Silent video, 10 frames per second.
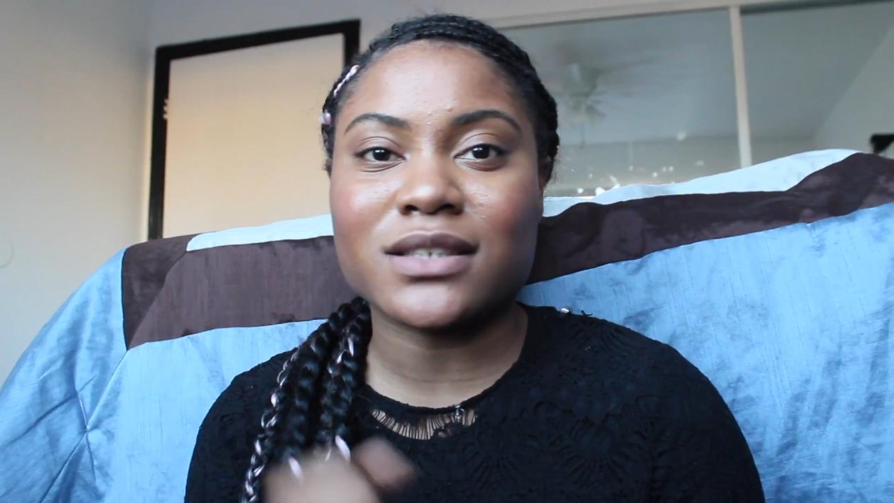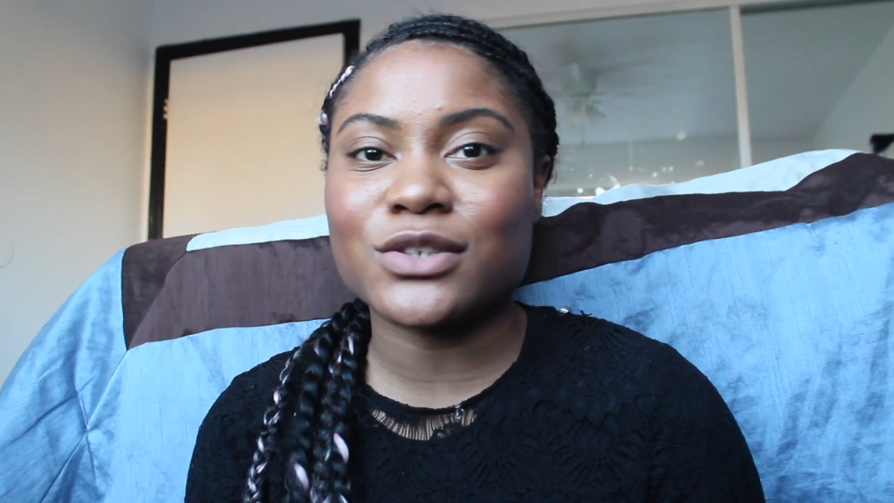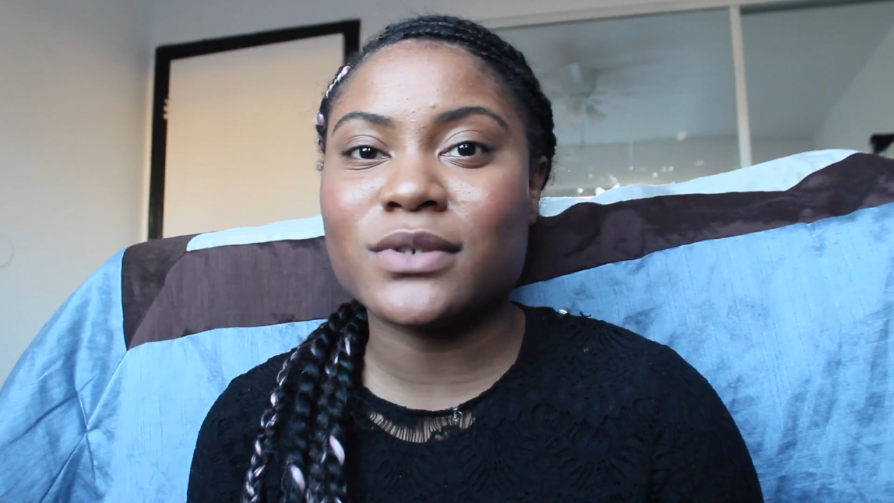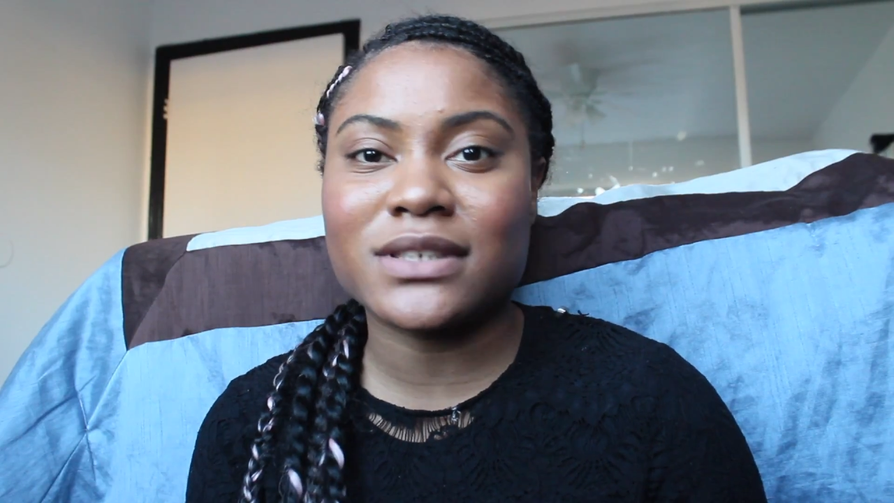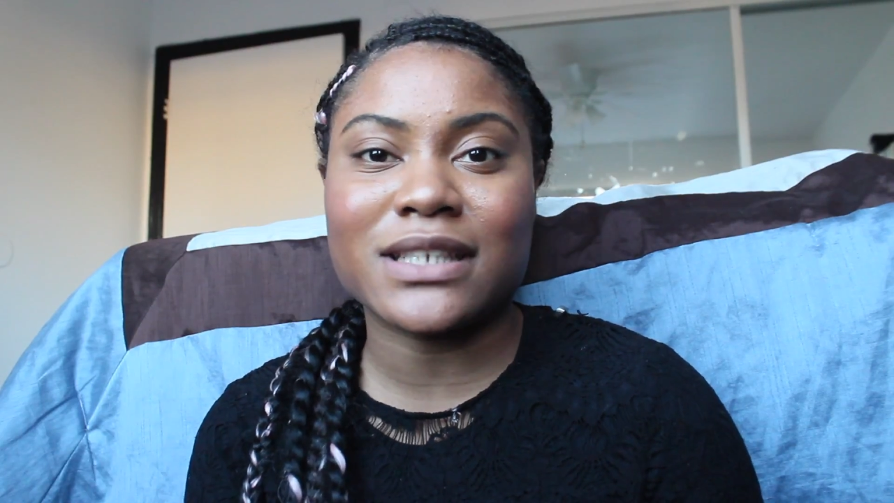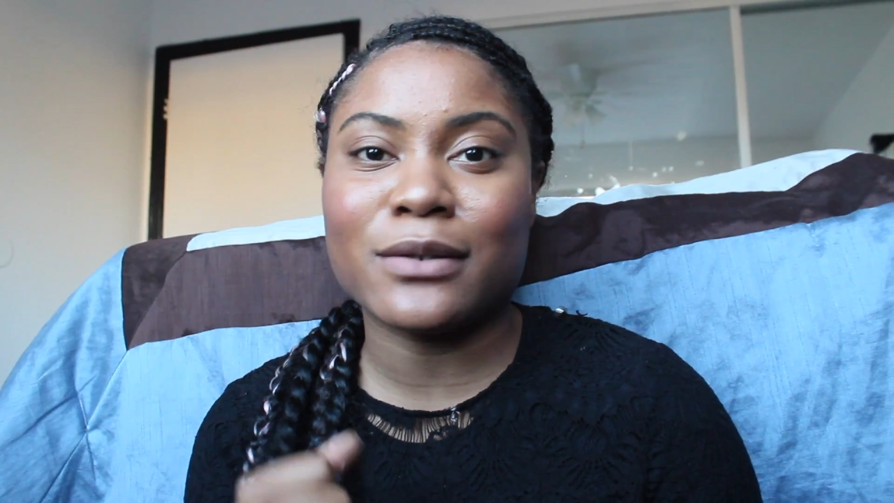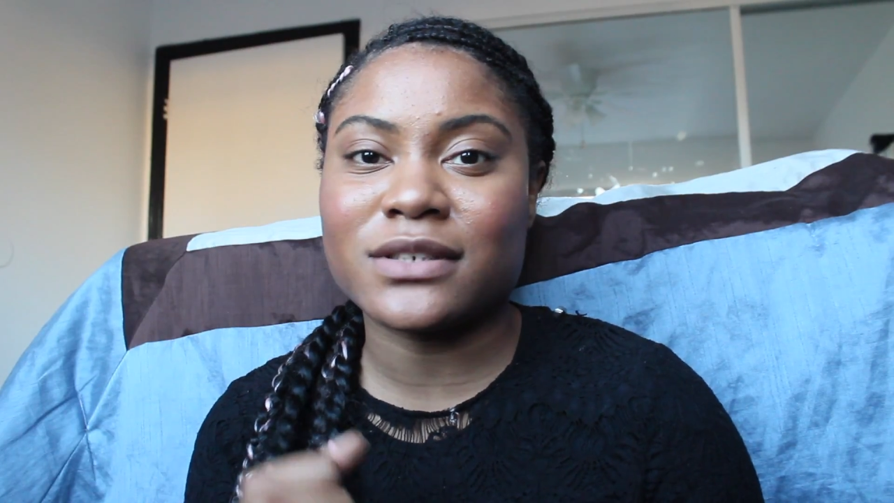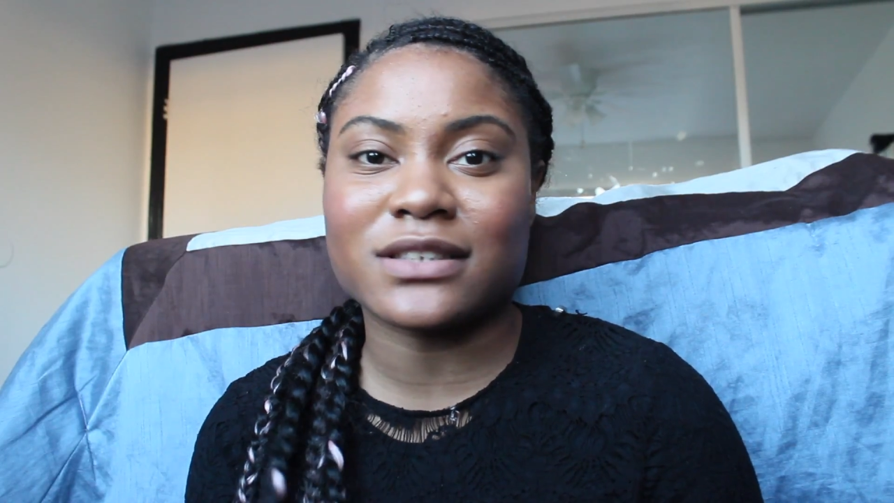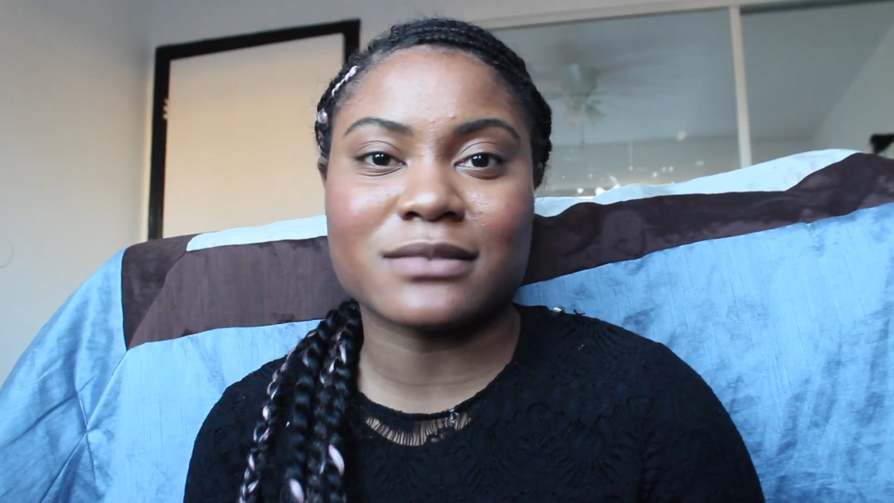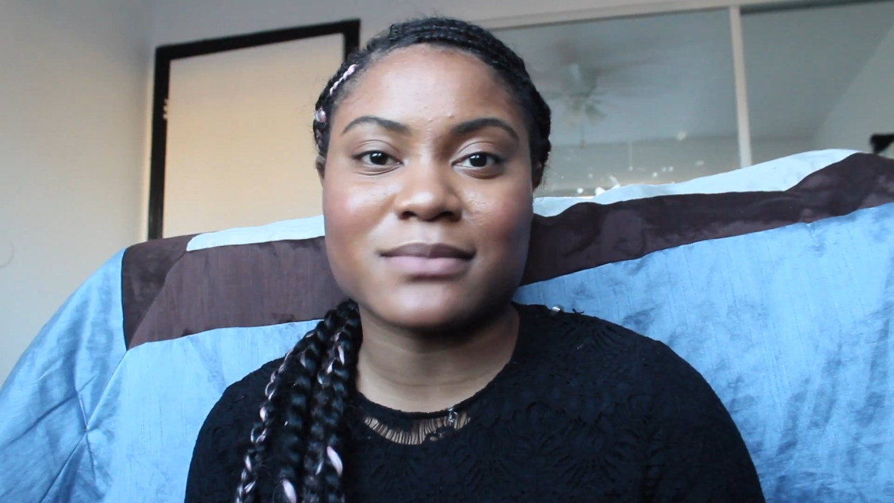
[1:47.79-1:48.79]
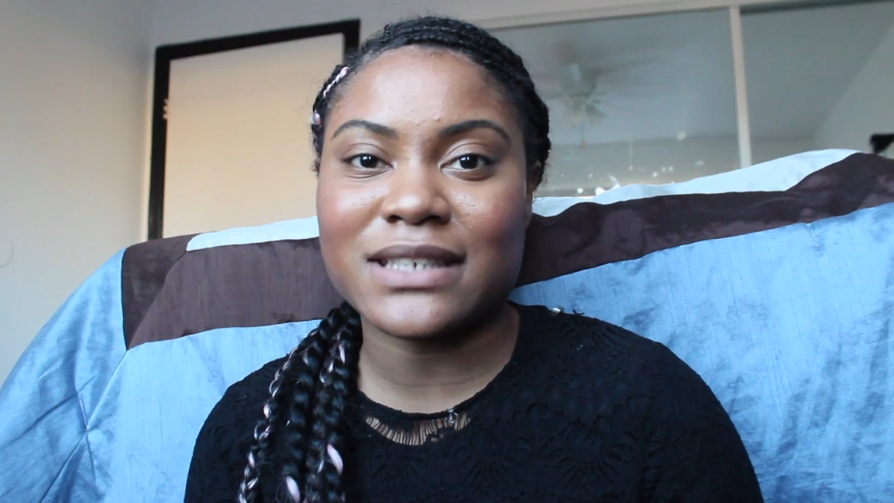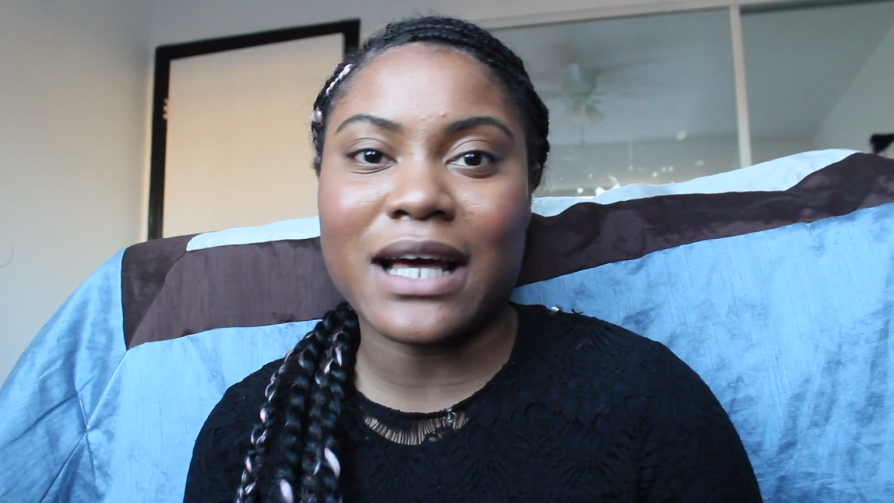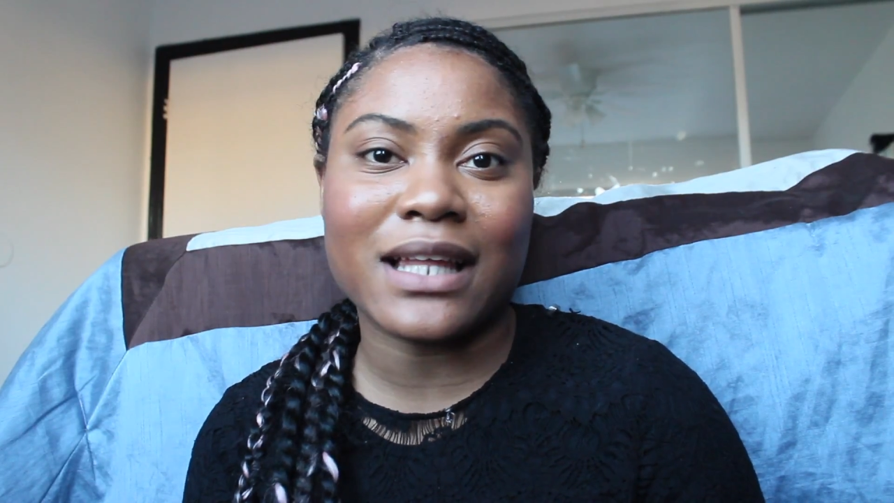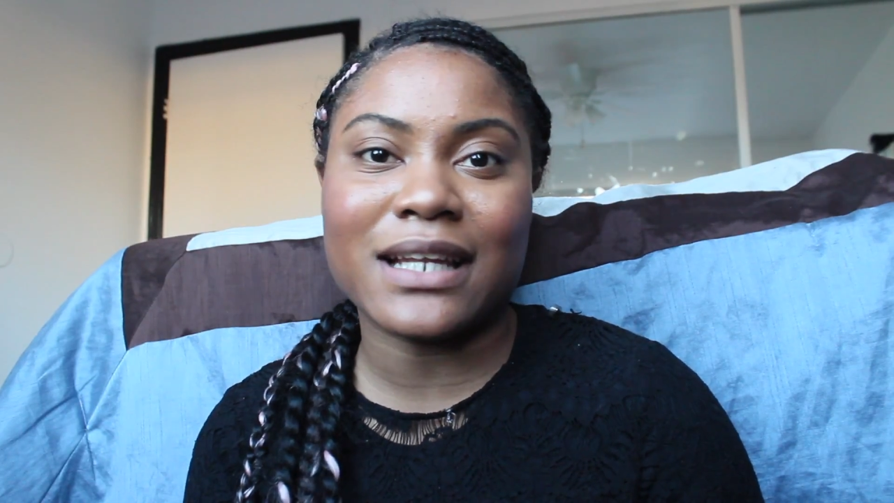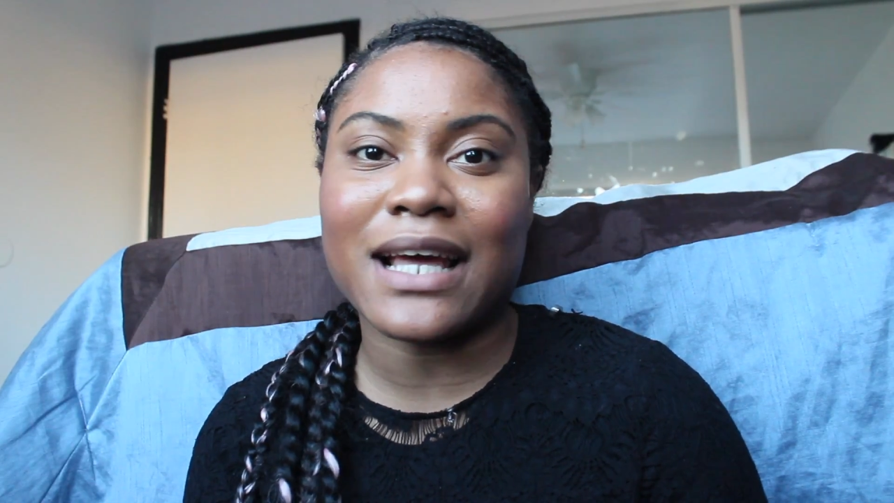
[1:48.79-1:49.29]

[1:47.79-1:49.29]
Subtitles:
tuna sandwich and some salad,